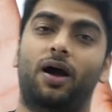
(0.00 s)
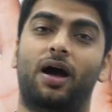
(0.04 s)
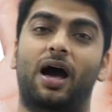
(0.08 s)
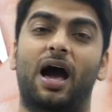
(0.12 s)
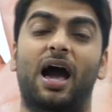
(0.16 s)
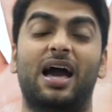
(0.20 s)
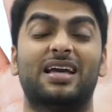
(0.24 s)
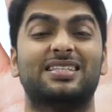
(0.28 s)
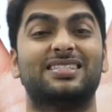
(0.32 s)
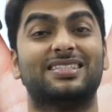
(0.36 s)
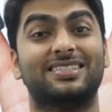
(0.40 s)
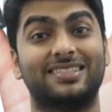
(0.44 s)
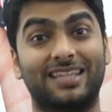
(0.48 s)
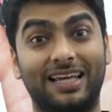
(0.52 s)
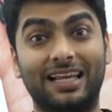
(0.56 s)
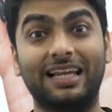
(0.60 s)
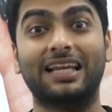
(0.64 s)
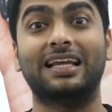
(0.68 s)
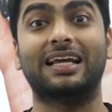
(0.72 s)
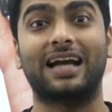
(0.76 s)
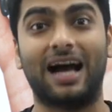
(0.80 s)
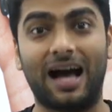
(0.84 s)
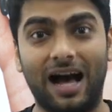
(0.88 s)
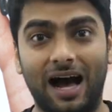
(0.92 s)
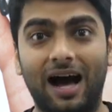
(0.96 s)
I
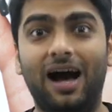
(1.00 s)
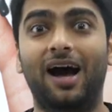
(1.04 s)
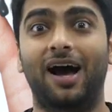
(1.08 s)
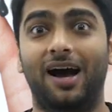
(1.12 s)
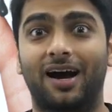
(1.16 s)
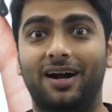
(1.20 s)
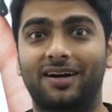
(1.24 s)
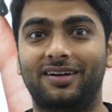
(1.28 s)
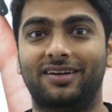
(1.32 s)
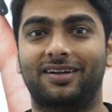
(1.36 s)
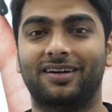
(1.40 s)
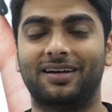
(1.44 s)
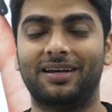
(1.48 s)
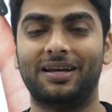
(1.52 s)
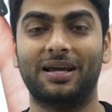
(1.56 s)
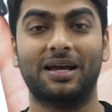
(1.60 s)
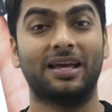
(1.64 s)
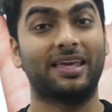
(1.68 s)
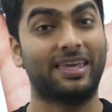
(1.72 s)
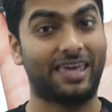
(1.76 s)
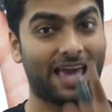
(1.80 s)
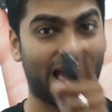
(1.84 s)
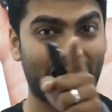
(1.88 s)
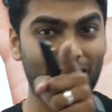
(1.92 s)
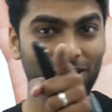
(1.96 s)
still can't.
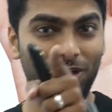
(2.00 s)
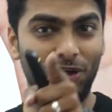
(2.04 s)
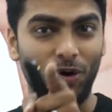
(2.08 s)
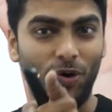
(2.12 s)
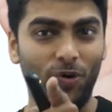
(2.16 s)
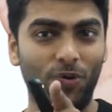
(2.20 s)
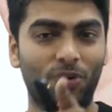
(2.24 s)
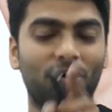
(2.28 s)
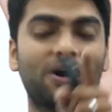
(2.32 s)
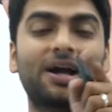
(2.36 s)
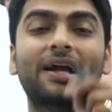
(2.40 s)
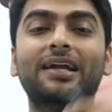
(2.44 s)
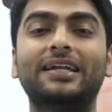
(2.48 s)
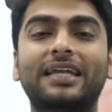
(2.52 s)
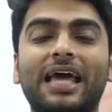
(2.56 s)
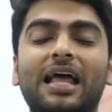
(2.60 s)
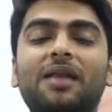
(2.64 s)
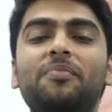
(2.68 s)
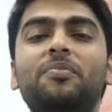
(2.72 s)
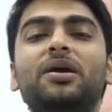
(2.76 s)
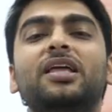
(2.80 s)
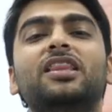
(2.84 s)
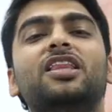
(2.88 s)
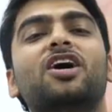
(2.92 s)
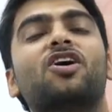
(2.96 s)
Can you?
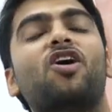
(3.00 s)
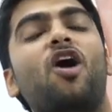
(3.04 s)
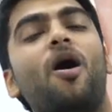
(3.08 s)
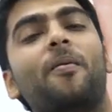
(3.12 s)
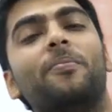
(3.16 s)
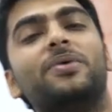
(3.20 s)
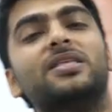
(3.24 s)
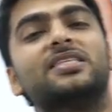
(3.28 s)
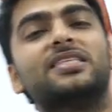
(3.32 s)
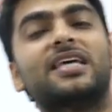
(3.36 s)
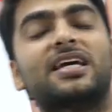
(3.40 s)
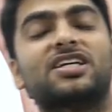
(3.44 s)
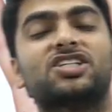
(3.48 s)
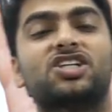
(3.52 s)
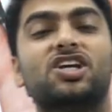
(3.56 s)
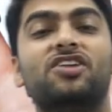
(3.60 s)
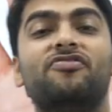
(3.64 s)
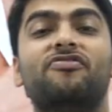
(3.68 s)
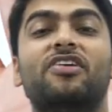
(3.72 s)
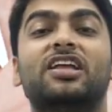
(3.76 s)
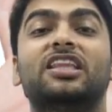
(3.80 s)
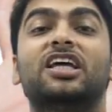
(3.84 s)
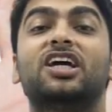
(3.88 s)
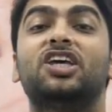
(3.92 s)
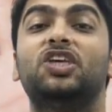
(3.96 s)
Tell me in the comment
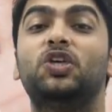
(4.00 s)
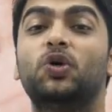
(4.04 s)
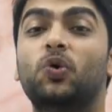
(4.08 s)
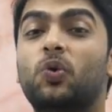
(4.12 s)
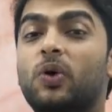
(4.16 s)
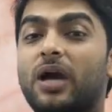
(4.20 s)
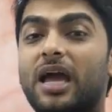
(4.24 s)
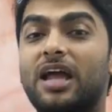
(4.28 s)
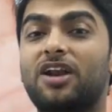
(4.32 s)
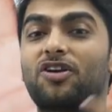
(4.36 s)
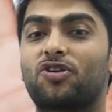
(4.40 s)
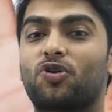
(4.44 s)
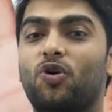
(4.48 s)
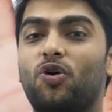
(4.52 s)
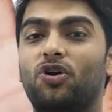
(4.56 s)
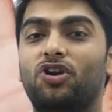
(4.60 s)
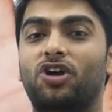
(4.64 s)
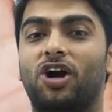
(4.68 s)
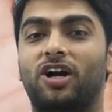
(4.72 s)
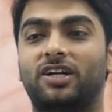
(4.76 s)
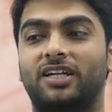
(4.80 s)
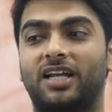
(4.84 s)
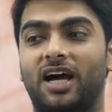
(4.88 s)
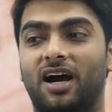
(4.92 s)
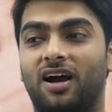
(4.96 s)
section whether you can roll
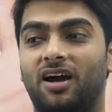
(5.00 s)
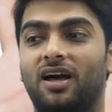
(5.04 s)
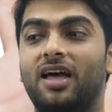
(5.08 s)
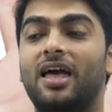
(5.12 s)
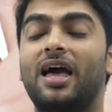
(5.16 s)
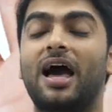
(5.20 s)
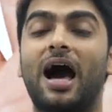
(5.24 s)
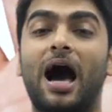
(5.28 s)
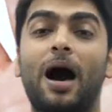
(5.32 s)
your tongue.